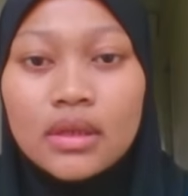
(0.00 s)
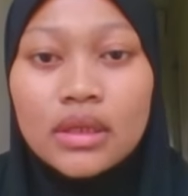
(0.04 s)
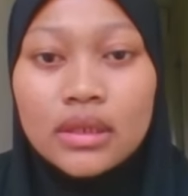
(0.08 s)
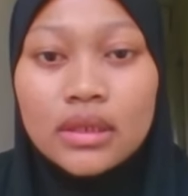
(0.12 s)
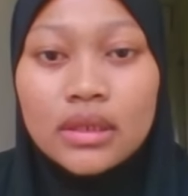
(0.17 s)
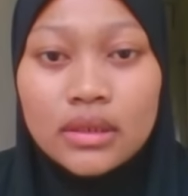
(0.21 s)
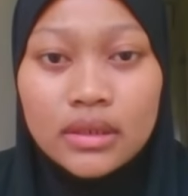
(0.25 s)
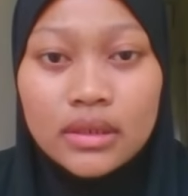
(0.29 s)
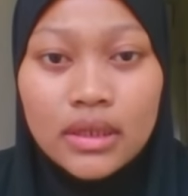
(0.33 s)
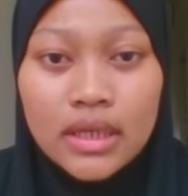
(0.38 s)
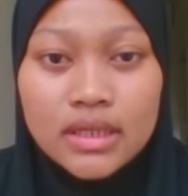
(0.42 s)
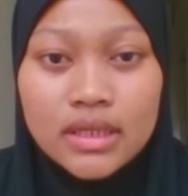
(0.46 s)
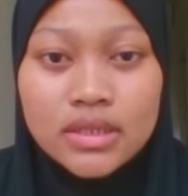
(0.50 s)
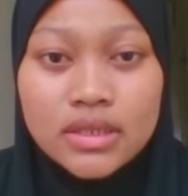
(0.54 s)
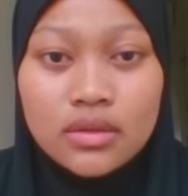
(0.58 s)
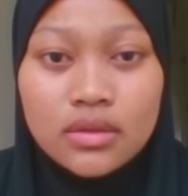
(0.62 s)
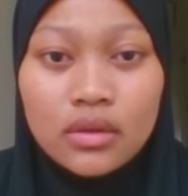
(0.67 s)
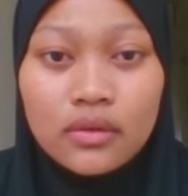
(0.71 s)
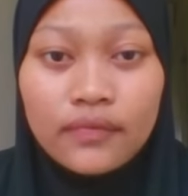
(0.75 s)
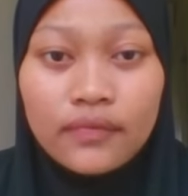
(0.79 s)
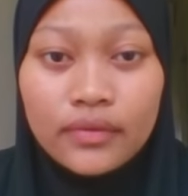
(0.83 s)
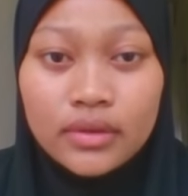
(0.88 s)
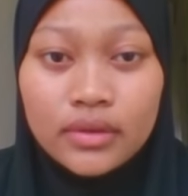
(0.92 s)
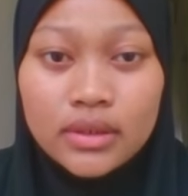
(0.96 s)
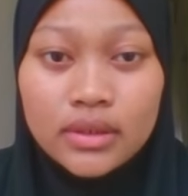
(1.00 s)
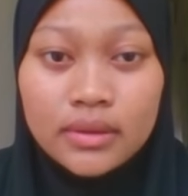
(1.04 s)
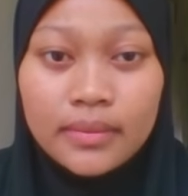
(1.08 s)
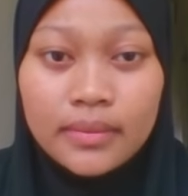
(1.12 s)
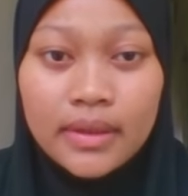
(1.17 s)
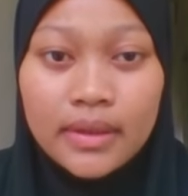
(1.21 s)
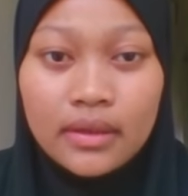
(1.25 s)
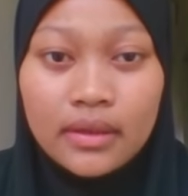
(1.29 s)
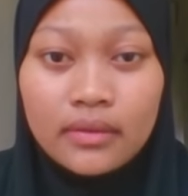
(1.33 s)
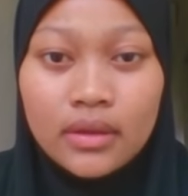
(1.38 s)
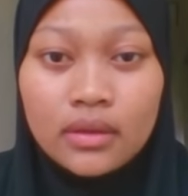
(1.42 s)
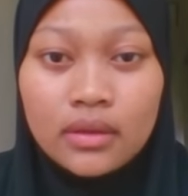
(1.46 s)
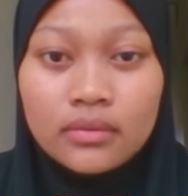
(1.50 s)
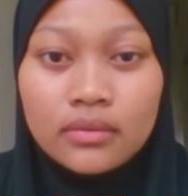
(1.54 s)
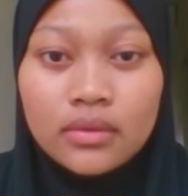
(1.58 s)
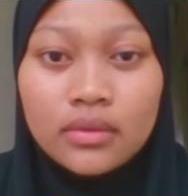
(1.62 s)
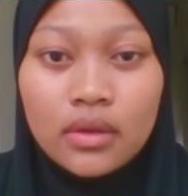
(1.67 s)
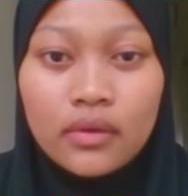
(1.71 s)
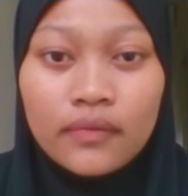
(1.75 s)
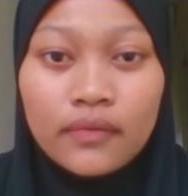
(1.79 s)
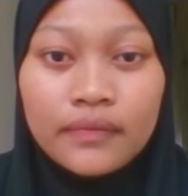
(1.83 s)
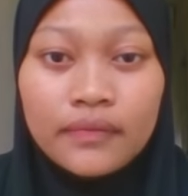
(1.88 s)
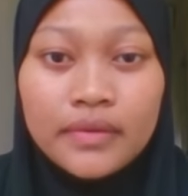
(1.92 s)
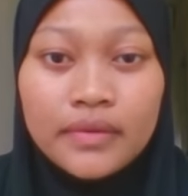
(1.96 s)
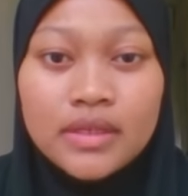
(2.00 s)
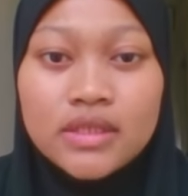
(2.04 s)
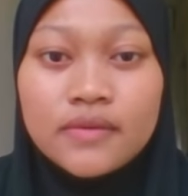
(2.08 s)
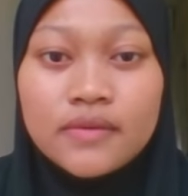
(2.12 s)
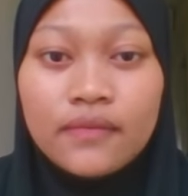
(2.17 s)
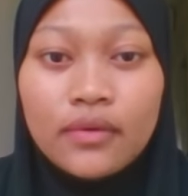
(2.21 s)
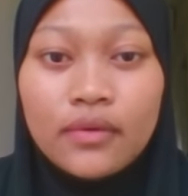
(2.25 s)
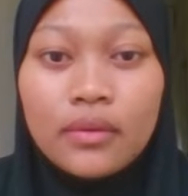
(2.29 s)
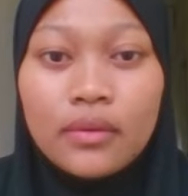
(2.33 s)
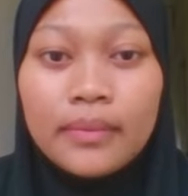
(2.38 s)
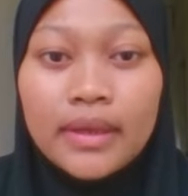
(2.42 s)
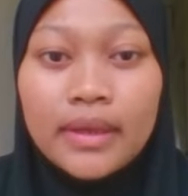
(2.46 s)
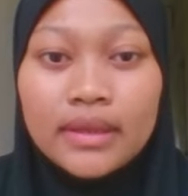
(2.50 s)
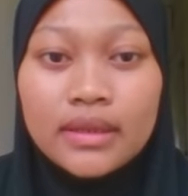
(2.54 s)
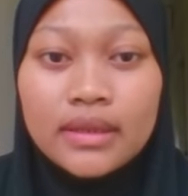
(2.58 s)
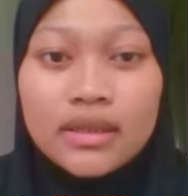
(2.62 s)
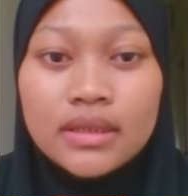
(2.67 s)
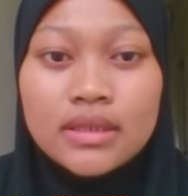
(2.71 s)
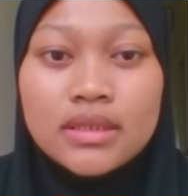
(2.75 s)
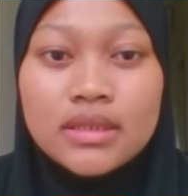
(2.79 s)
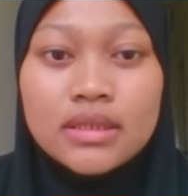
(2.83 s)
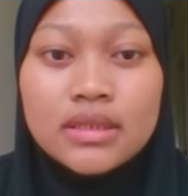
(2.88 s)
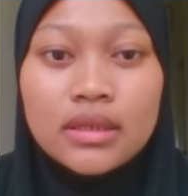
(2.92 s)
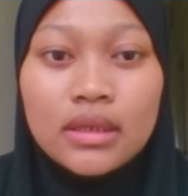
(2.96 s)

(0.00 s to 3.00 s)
That's all for the background of these four methods.